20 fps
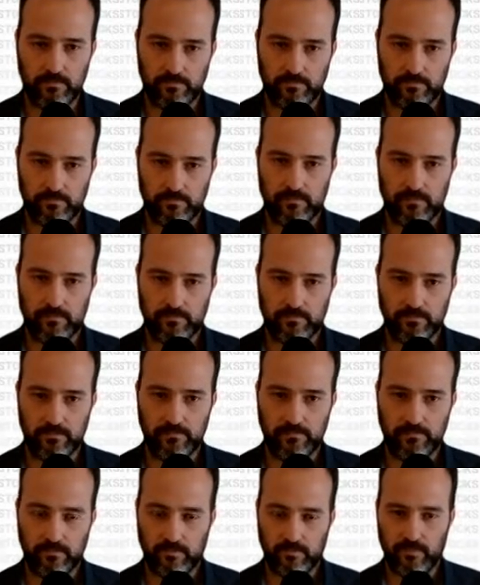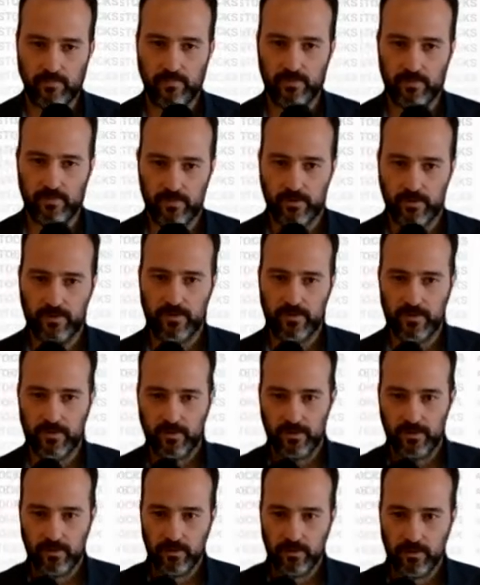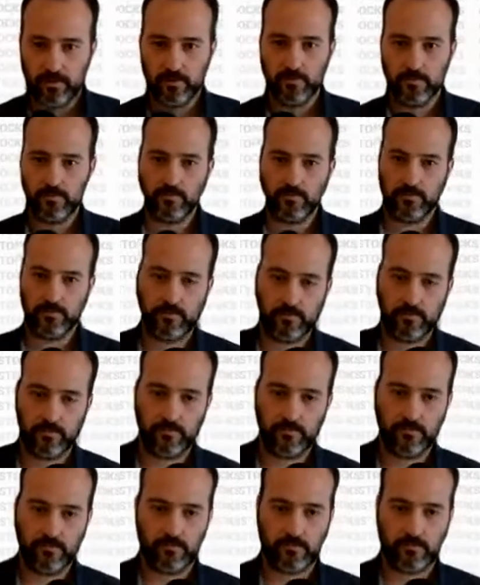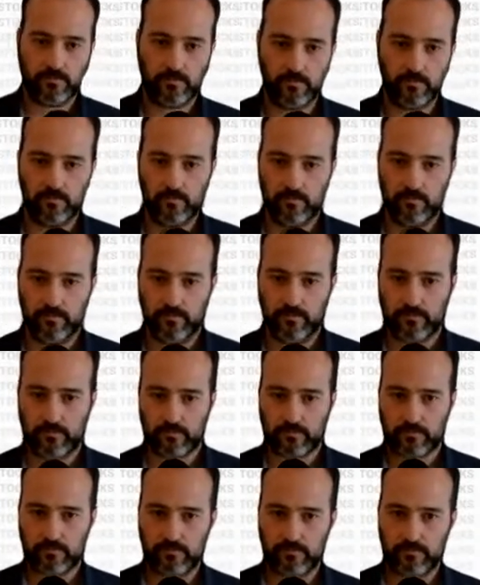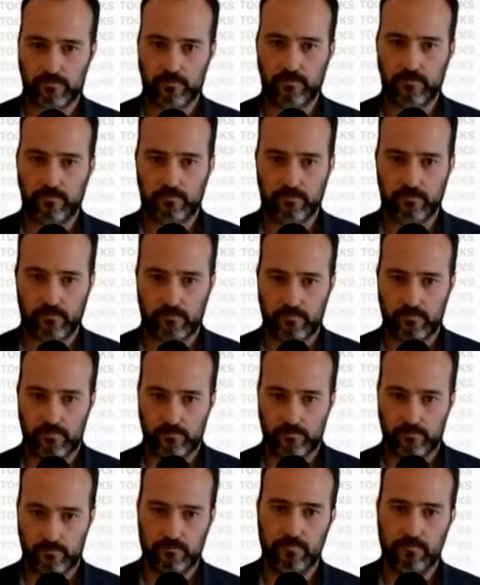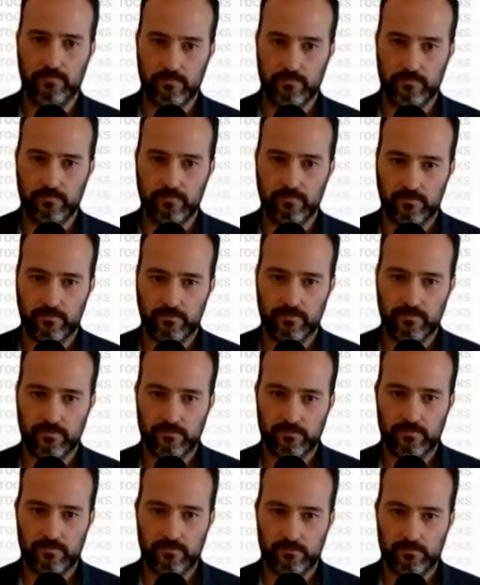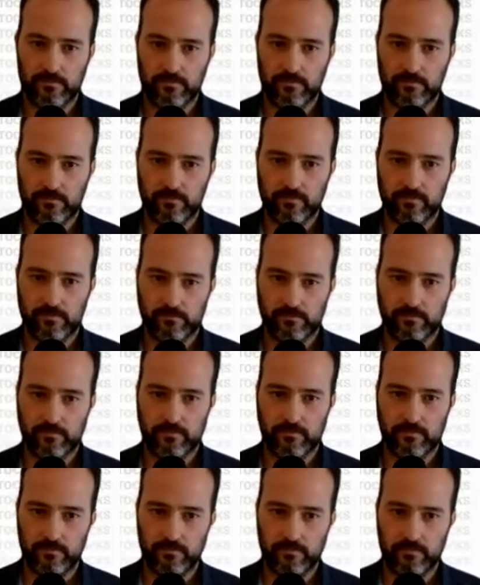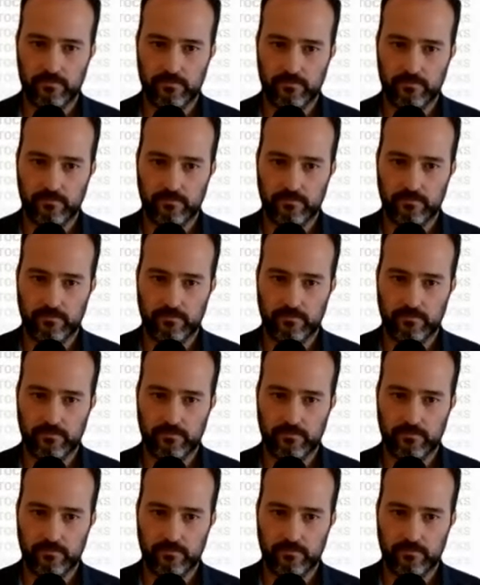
No words are spoken by the person on screen.